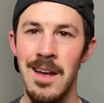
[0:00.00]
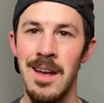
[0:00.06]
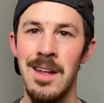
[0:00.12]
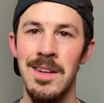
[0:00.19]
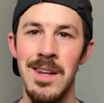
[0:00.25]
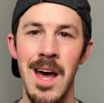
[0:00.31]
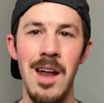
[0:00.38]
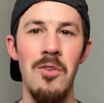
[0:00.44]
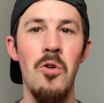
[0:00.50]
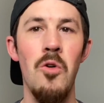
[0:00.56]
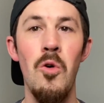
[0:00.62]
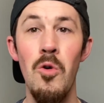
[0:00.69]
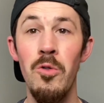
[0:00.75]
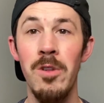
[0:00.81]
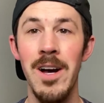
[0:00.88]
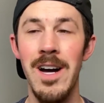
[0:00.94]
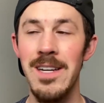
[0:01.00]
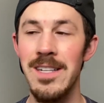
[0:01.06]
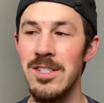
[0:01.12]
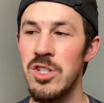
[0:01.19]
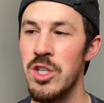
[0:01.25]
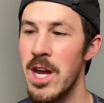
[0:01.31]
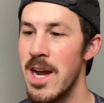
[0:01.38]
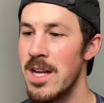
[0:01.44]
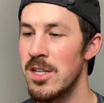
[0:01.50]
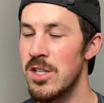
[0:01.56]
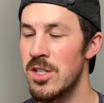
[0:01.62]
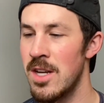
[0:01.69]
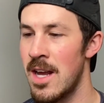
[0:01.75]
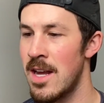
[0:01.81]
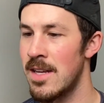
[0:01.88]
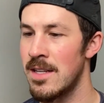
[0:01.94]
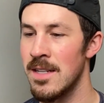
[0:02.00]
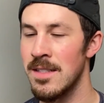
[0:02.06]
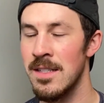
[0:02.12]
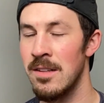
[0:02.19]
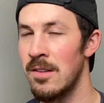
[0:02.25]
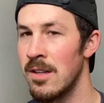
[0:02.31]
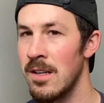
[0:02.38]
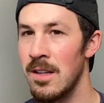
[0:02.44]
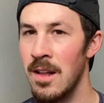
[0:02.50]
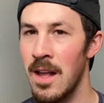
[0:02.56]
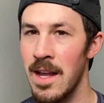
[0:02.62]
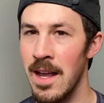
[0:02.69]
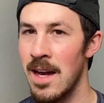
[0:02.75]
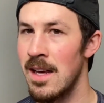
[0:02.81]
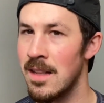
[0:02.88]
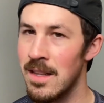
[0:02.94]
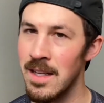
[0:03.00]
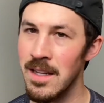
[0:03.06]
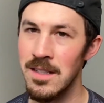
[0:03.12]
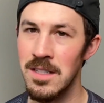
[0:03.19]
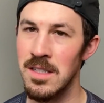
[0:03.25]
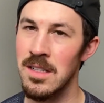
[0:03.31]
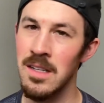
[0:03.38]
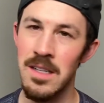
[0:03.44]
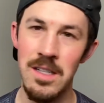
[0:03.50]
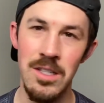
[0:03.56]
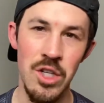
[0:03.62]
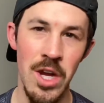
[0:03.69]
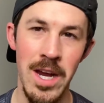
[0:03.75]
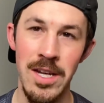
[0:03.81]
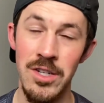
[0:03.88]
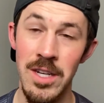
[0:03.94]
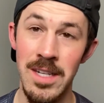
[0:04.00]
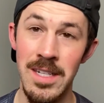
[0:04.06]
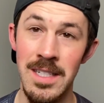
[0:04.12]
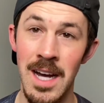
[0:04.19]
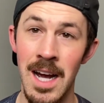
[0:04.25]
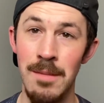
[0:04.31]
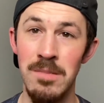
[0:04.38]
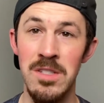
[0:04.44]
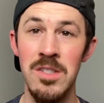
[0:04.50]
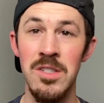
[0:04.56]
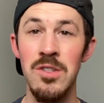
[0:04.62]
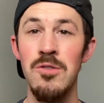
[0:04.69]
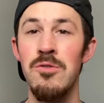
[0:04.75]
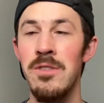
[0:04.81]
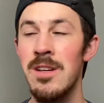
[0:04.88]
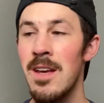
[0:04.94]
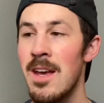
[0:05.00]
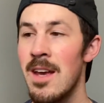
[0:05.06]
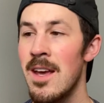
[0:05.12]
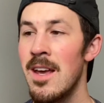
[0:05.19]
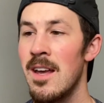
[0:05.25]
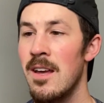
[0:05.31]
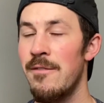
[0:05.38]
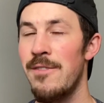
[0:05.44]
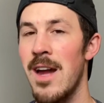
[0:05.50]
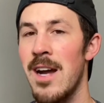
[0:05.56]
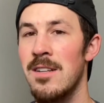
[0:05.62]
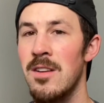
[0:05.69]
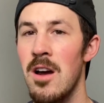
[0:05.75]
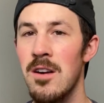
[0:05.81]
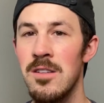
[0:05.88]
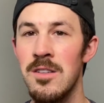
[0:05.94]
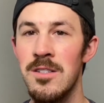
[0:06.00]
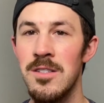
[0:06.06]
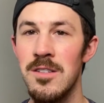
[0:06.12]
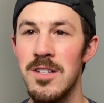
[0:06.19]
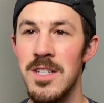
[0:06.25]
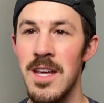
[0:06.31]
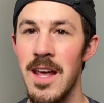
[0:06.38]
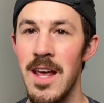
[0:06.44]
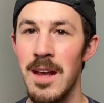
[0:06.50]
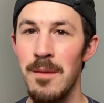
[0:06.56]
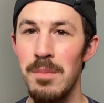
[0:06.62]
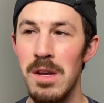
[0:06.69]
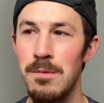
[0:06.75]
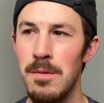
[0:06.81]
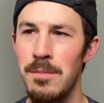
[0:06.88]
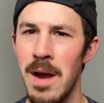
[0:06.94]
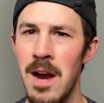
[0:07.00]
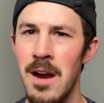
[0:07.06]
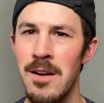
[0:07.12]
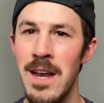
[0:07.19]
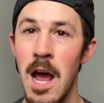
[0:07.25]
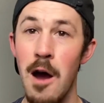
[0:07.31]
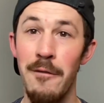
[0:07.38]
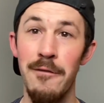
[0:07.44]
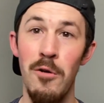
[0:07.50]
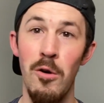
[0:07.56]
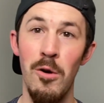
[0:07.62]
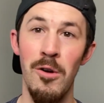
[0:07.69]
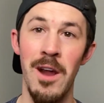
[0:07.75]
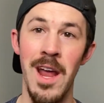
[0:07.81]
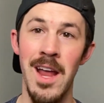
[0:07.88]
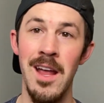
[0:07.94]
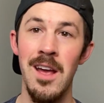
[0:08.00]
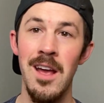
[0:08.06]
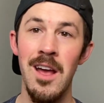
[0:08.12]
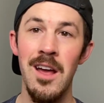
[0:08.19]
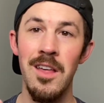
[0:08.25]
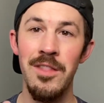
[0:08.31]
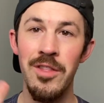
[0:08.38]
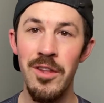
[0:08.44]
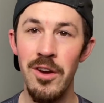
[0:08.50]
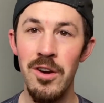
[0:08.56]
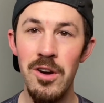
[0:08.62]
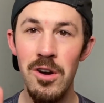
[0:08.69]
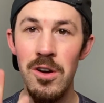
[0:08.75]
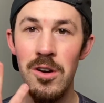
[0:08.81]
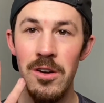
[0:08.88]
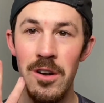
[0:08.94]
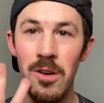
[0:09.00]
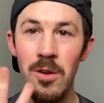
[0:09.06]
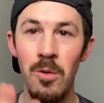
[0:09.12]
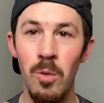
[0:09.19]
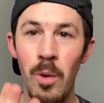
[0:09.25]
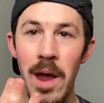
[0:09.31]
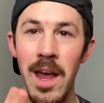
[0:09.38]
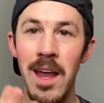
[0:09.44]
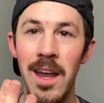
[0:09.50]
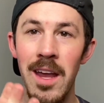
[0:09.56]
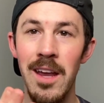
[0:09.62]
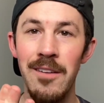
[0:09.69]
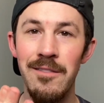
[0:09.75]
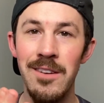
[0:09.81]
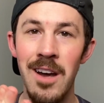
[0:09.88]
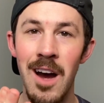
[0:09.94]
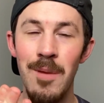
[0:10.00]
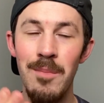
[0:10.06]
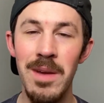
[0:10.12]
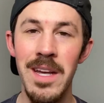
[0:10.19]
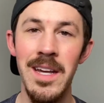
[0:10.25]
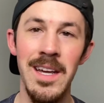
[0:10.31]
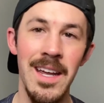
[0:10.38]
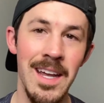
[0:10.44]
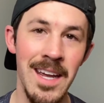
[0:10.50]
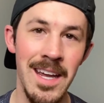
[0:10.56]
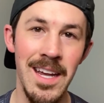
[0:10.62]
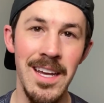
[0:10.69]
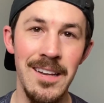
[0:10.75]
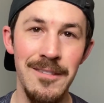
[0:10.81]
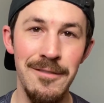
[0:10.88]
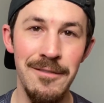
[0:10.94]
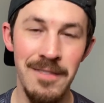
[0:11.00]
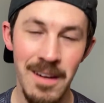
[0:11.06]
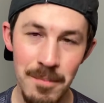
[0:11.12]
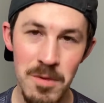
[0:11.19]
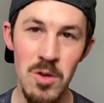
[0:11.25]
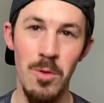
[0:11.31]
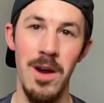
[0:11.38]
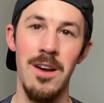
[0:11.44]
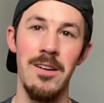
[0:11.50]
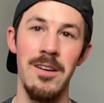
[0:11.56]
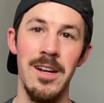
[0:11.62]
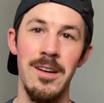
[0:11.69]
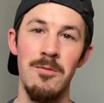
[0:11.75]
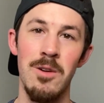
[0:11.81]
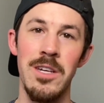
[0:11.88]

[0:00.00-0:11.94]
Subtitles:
not a whole lot has changed and it doesn't look like anything's gonna change anytime soon. In fact, doctors are saying be prepared now for a third wave coming in February,